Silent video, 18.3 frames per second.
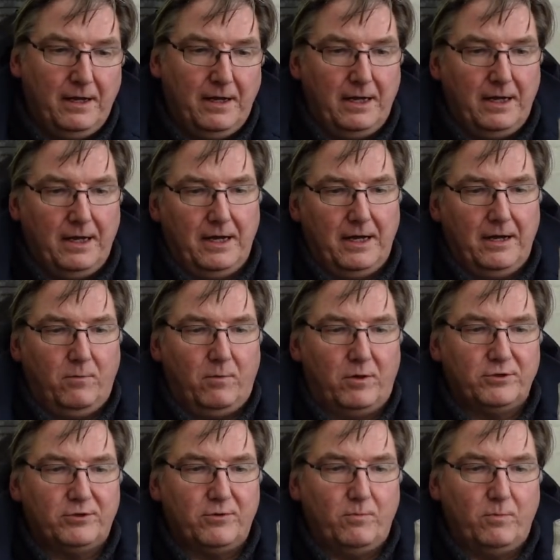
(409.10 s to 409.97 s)

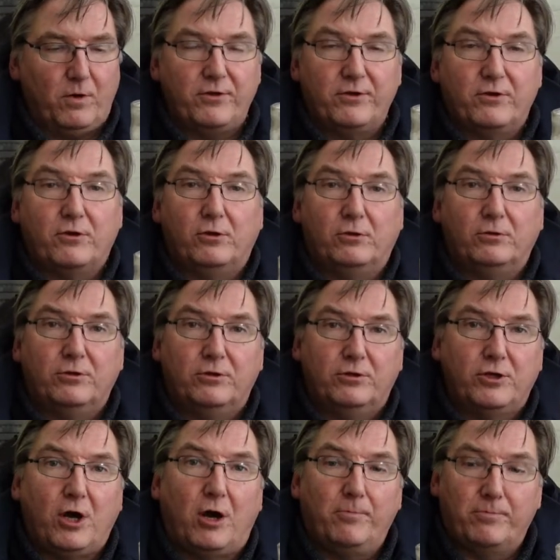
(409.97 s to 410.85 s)
What they call
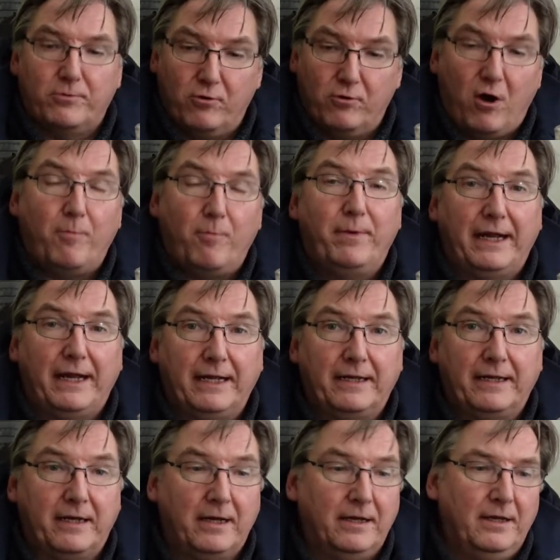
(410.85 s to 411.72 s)
top
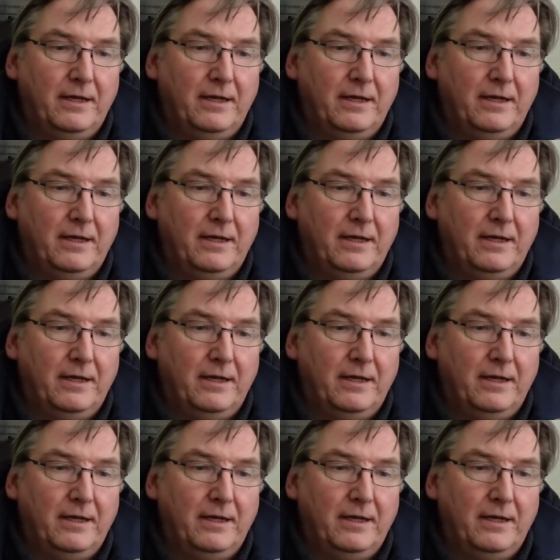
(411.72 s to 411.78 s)
cropping.